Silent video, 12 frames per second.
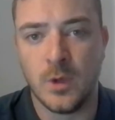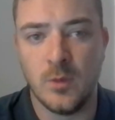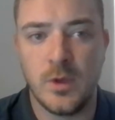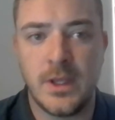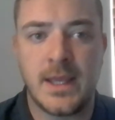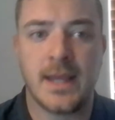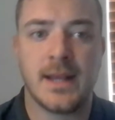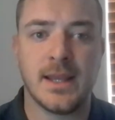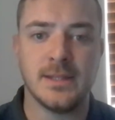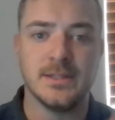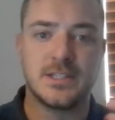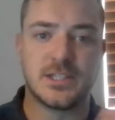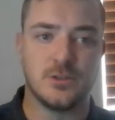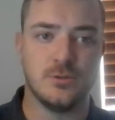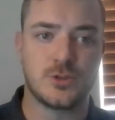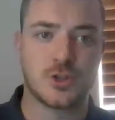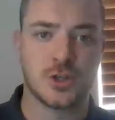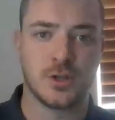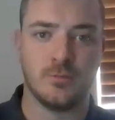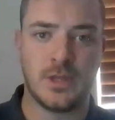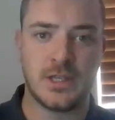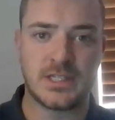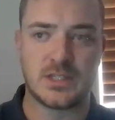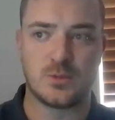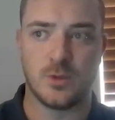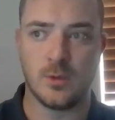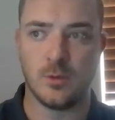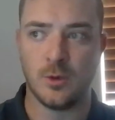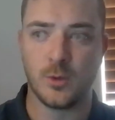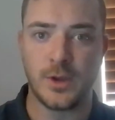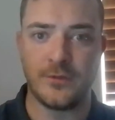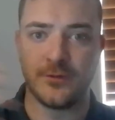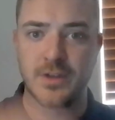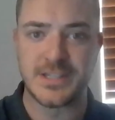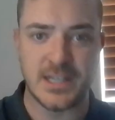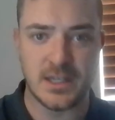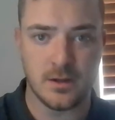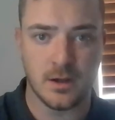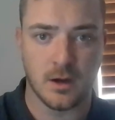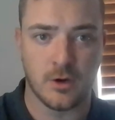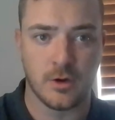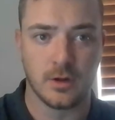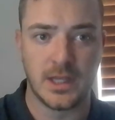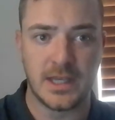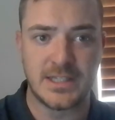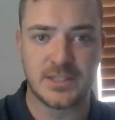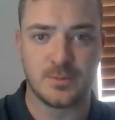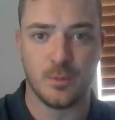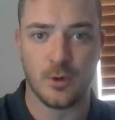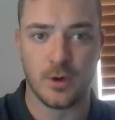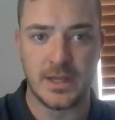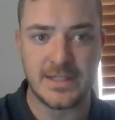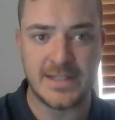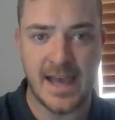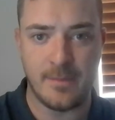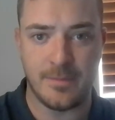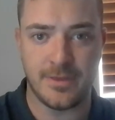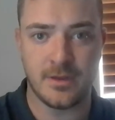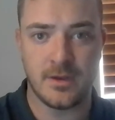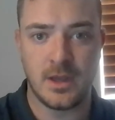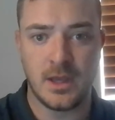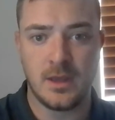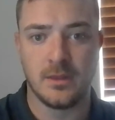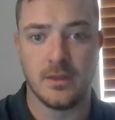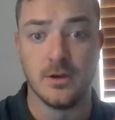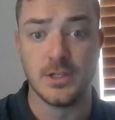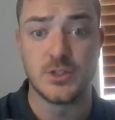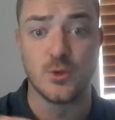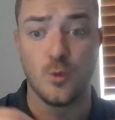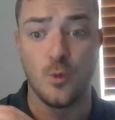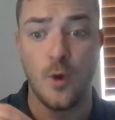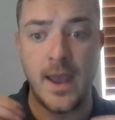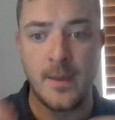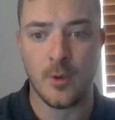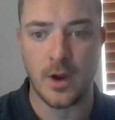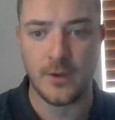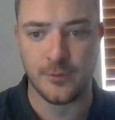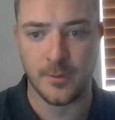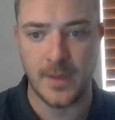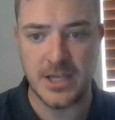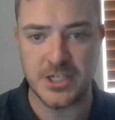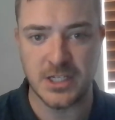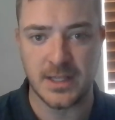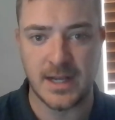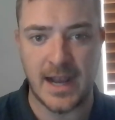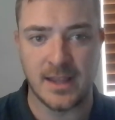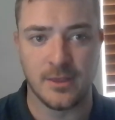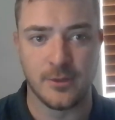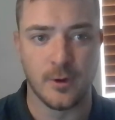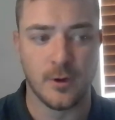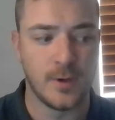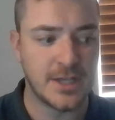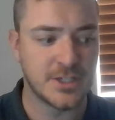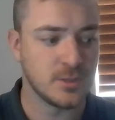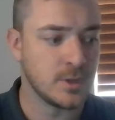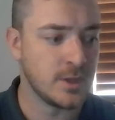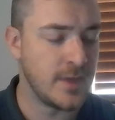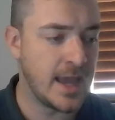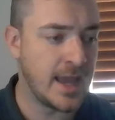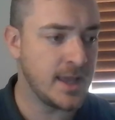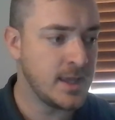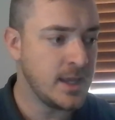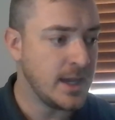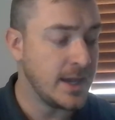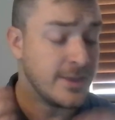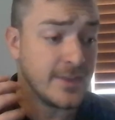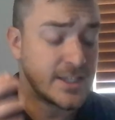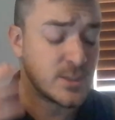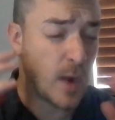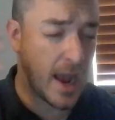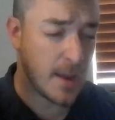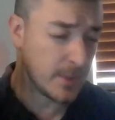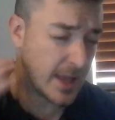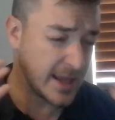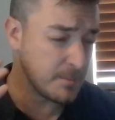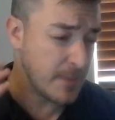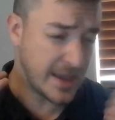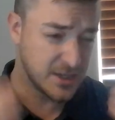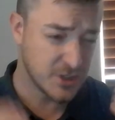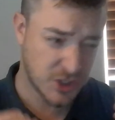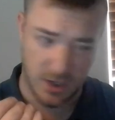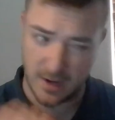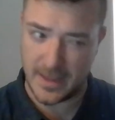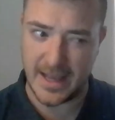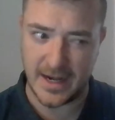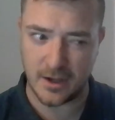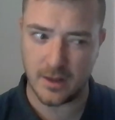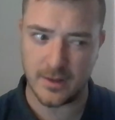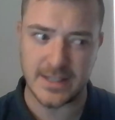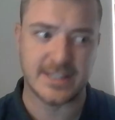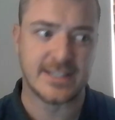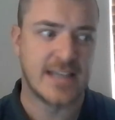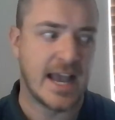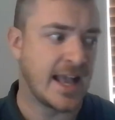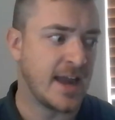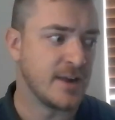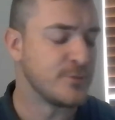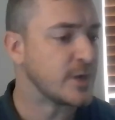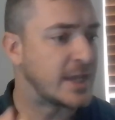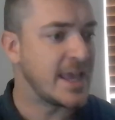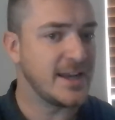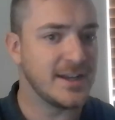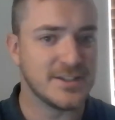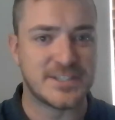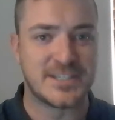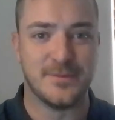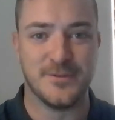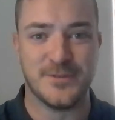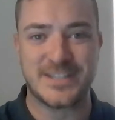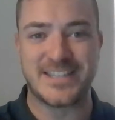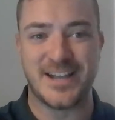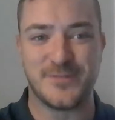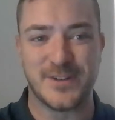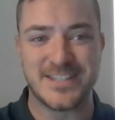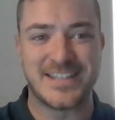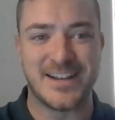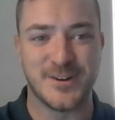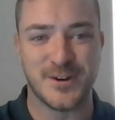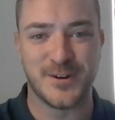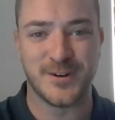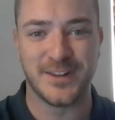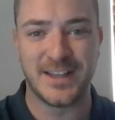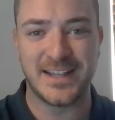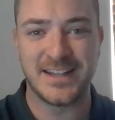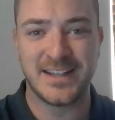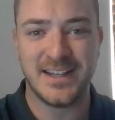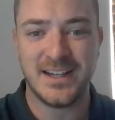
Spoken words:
When we get into trimless, we will revisit acrylics more in depth. There is way more information that I can throw at you on that. I think that's why I'm like making sure I'm hitting all this, because I kind of forget some of the stuff on standard acrylic,